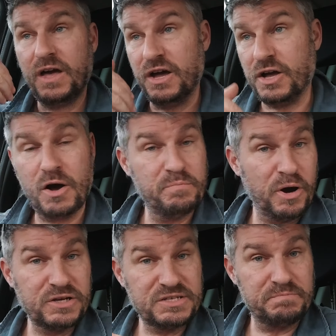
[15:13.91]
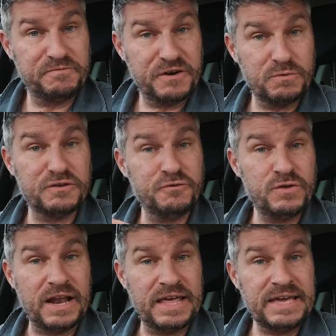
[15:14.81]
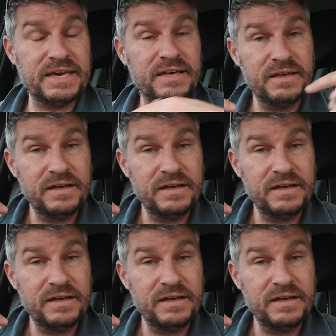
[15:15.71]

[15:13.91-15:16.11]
and go and buy some filters through that link,